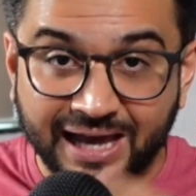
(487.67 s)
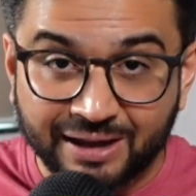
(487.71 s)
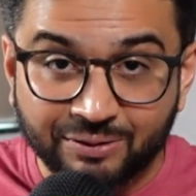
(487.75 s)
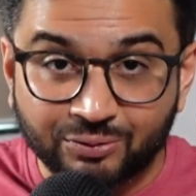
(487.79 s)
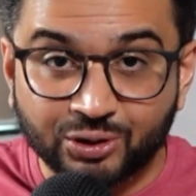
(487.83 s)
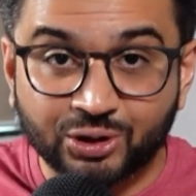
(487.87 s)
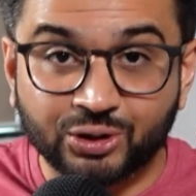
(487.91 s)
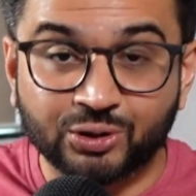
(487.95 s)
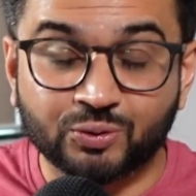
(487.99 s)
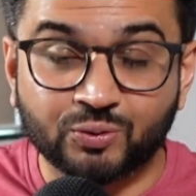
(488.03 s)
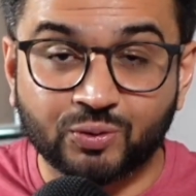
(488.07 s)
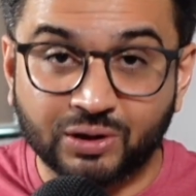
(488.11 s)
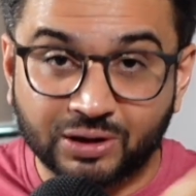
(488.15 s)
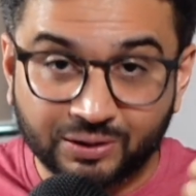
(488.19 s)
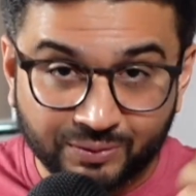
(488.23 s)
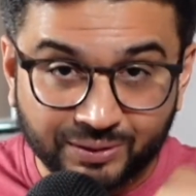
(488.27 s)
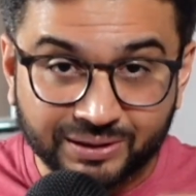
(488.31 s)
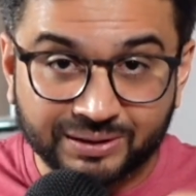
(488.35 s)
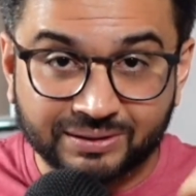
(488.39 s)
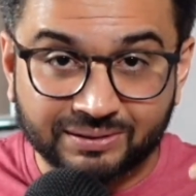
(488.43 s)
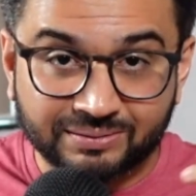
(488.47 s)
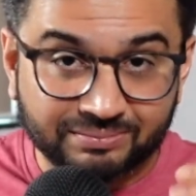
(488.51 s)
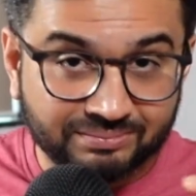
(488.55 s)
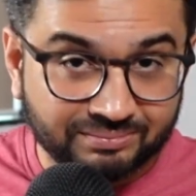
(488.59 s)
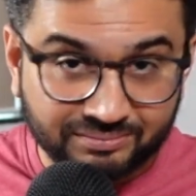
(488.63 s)
want to work with,
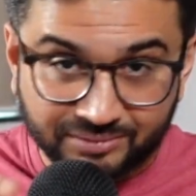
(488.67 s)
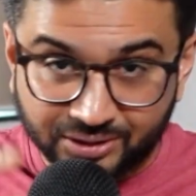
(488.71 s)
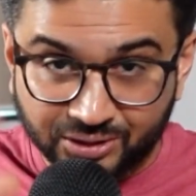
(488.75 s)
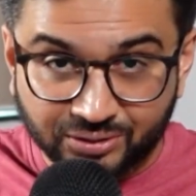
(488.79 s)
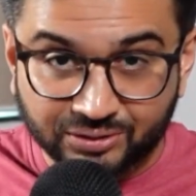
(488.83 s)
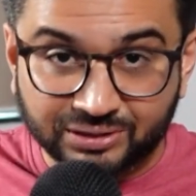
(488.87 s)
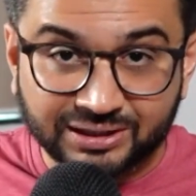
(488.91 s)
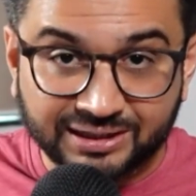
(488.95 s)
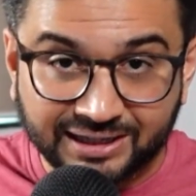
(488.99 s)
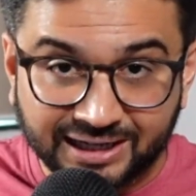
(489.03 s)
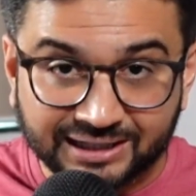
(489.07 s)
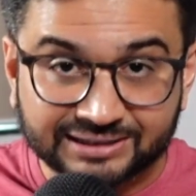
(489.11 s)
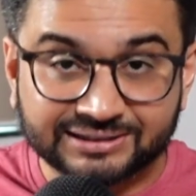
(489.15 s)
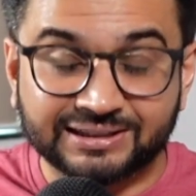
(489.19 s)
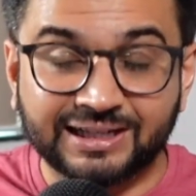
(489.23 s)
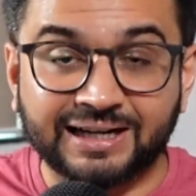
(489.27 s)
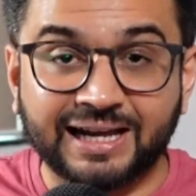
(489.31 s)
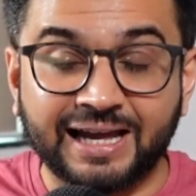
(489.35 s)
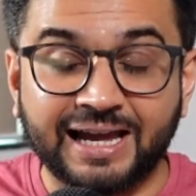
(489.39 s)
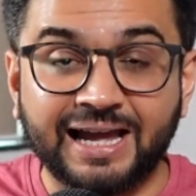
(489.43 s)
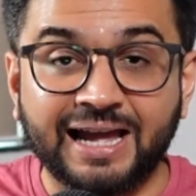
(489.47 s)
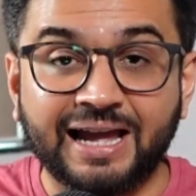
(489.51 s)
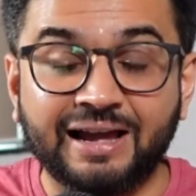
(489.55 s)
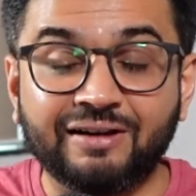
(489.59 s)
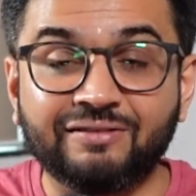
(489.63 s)
the task that I
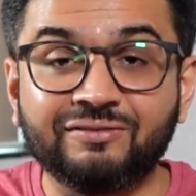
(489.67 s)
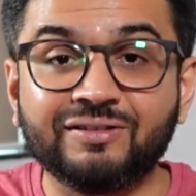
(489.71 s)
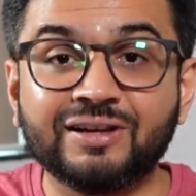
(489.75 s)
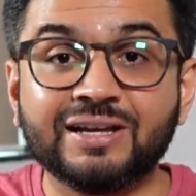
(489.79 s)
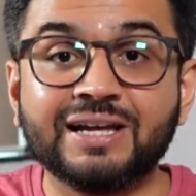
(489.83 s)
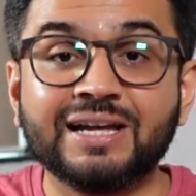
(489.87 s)
have,